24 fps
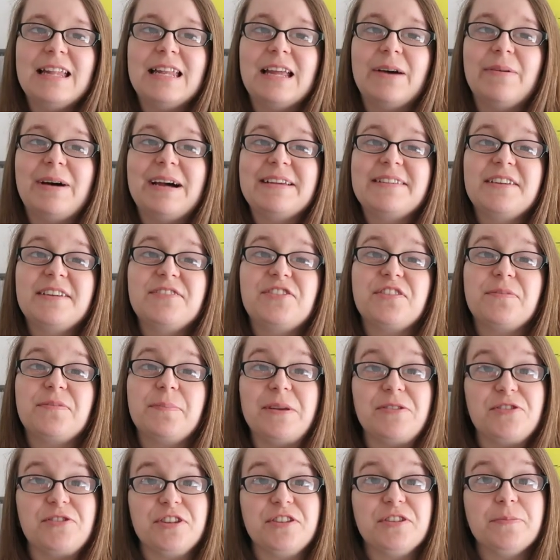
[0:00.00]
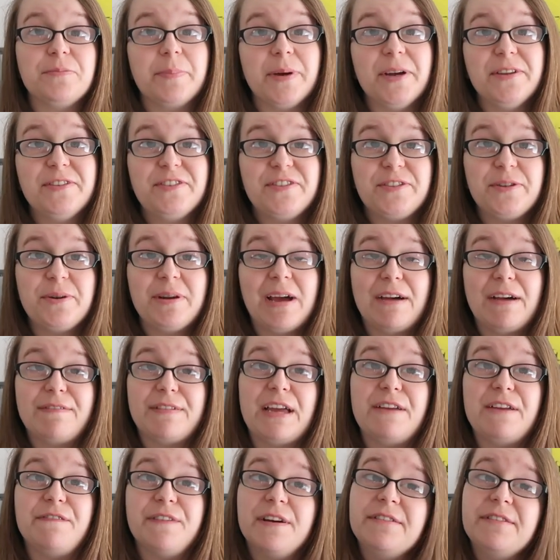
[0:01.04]
Now, as I just mentioned, birds do
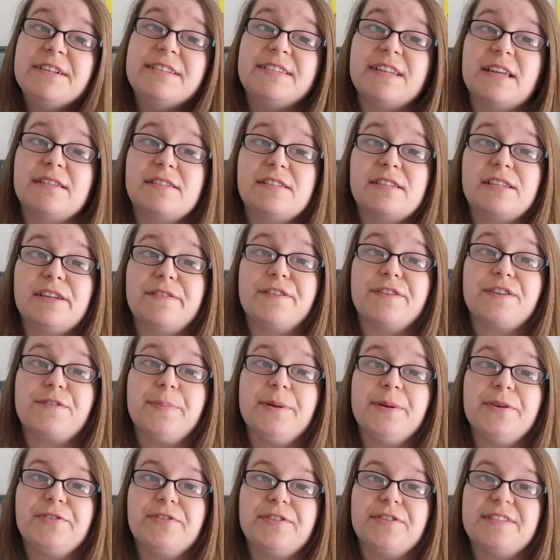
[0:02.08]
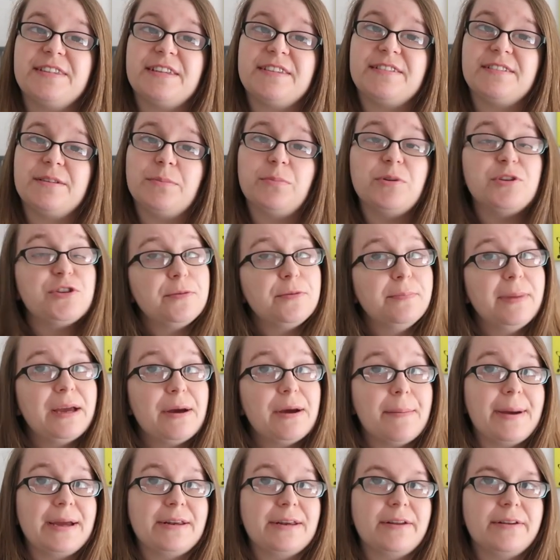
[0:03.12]
have a very sensitive respiratory system, which you may
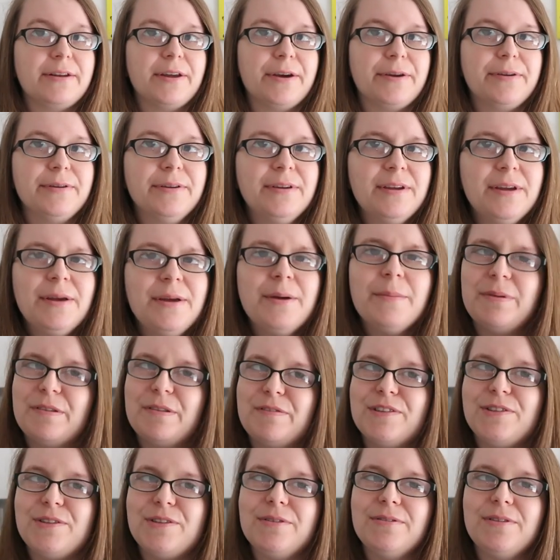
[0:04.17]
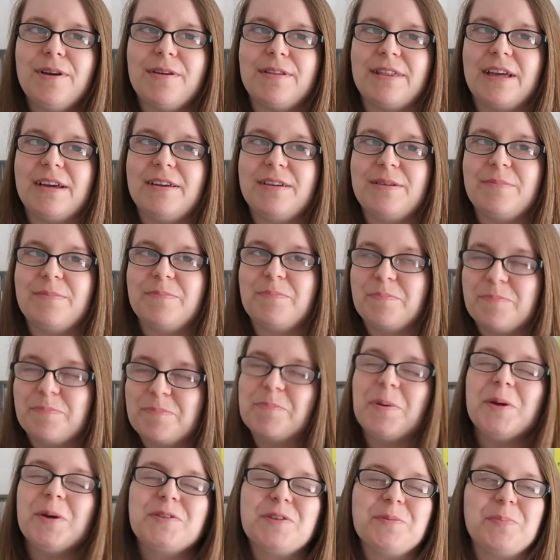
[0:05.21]
or may not know, but if you do know that, it's
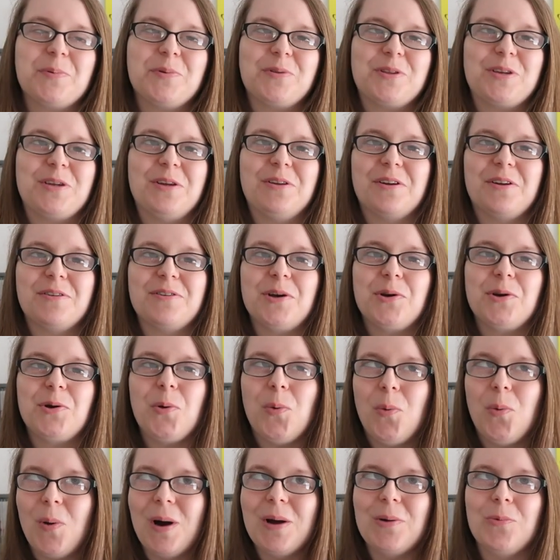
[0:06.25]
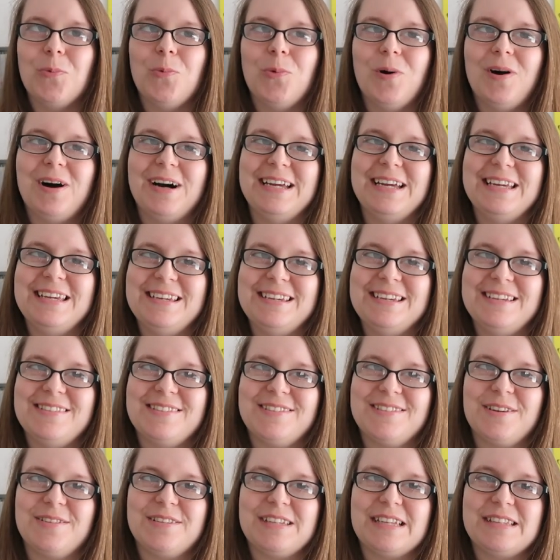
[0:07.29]
possible that you don't know quite why it
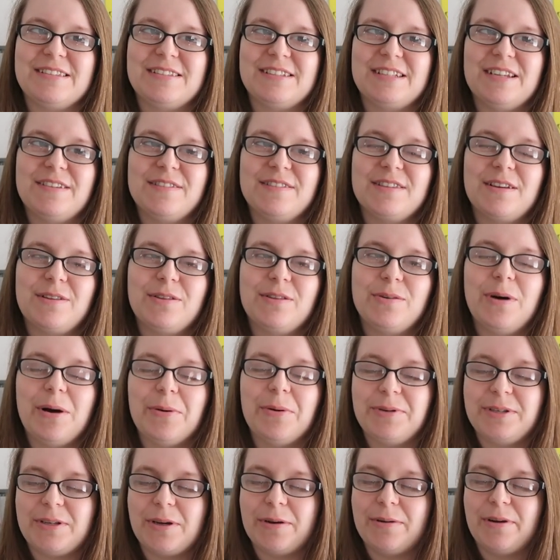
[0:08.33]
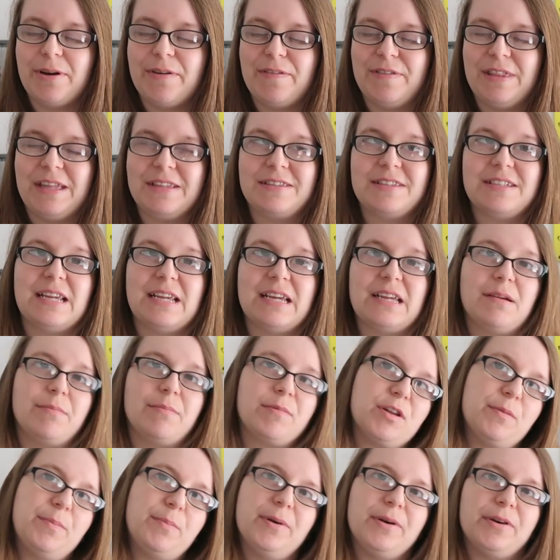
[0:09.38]
is so sensitive, so I thought I would go over that today. I'm
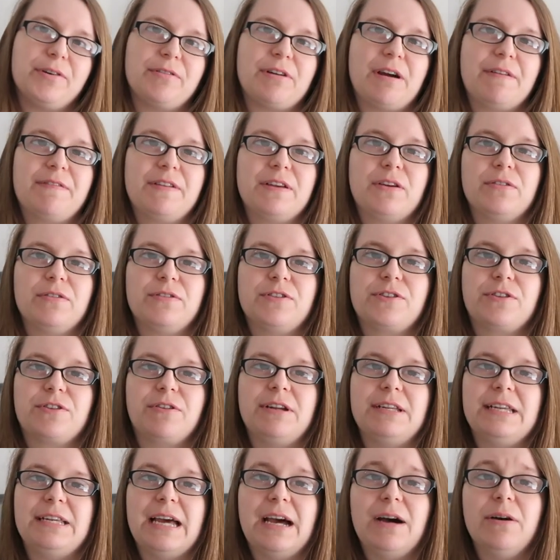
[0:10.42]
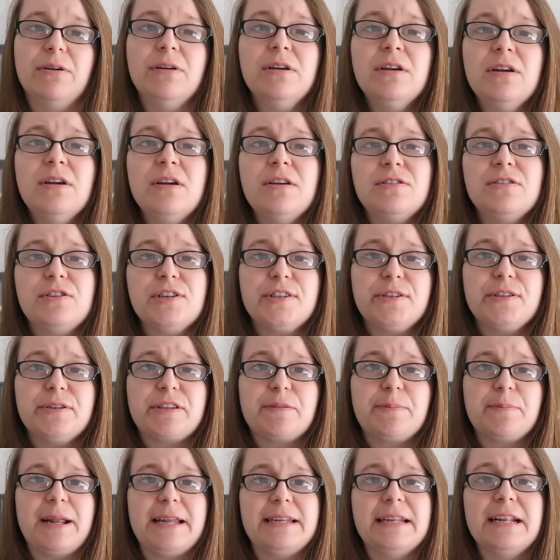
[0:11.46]
going to put a graphic on screen now just to
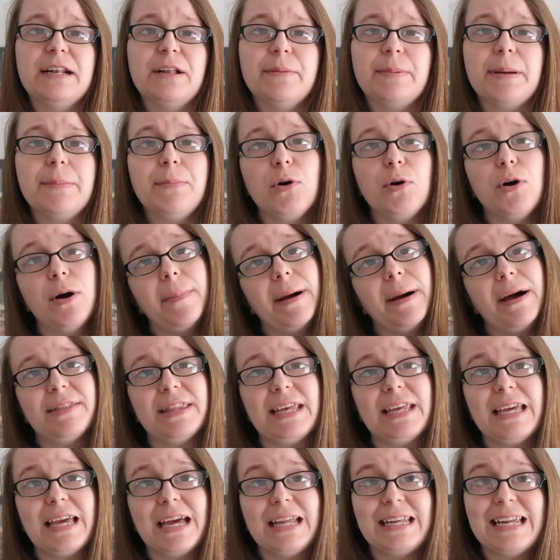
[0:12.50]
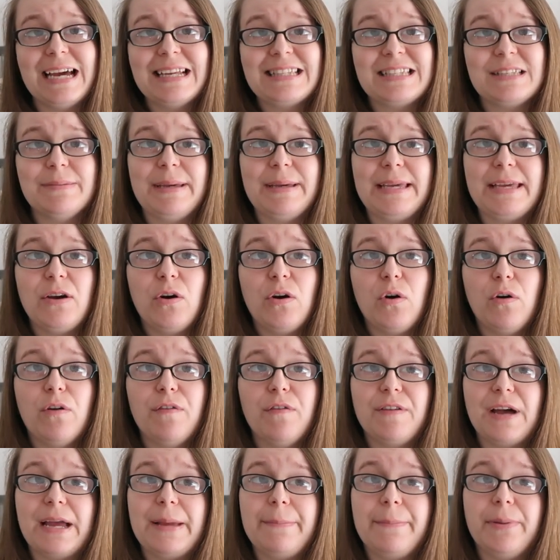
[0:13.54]
explain a little bit more about the anatomy
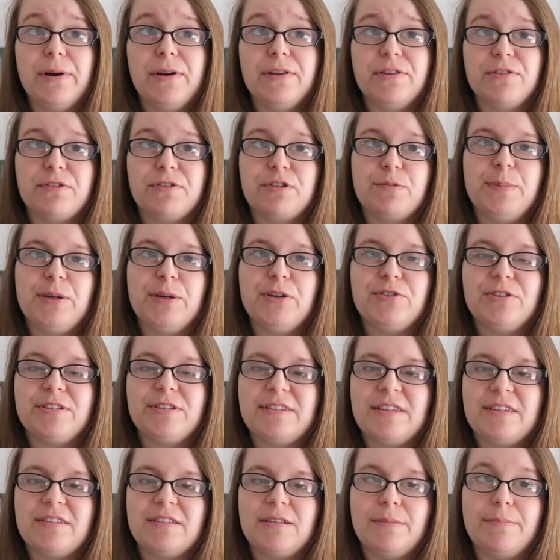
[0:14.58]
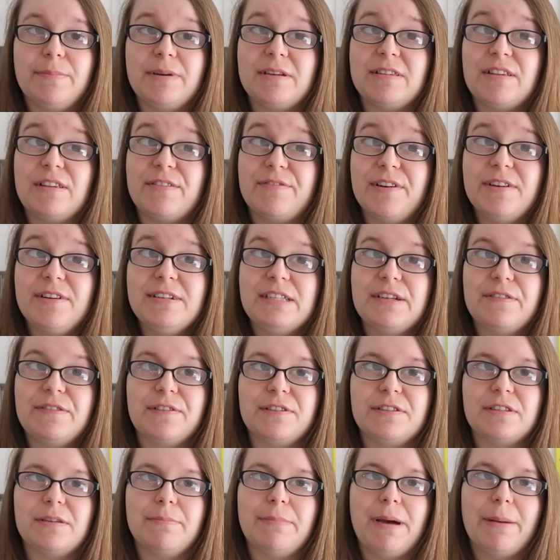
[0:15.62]
of a bird's respiratory system, because it's very
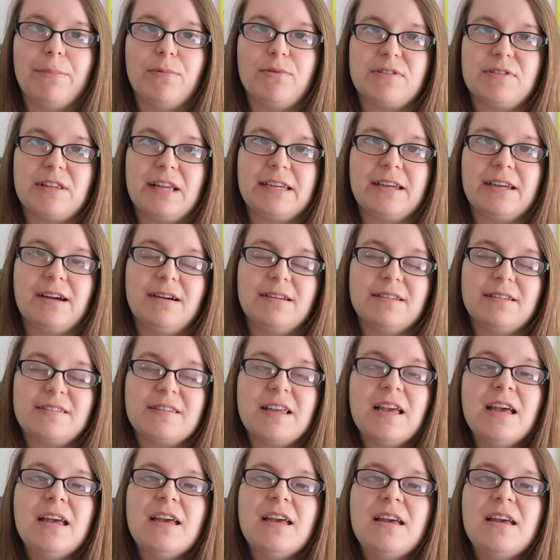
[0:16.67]
different to mammals like us.